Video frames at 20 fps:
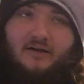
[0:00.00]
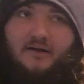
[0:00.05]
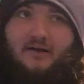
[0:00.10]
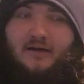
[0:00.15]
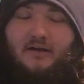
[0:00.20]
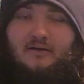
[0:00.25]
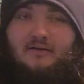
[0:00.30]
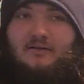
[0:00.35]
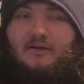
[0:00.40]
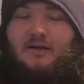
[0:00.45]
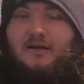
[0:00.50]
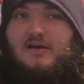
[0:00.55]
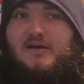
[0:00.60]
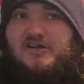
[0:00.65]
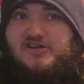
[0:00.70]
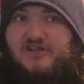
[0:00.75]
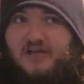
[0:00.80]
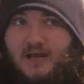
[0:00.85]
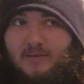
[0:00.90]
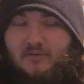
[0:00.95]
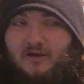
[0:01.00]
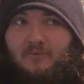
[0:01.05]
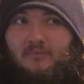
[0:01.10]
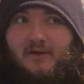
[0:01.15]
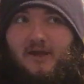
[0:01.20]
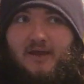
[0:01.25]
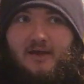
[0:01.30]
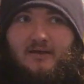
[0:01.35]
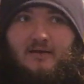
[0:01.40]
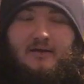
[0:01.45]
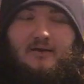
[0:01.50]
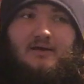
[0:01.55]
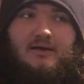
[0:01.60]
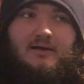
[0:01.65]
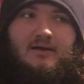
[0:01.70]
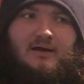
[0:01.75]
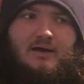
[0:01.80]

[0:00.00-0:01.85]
right now. Shane McMahon,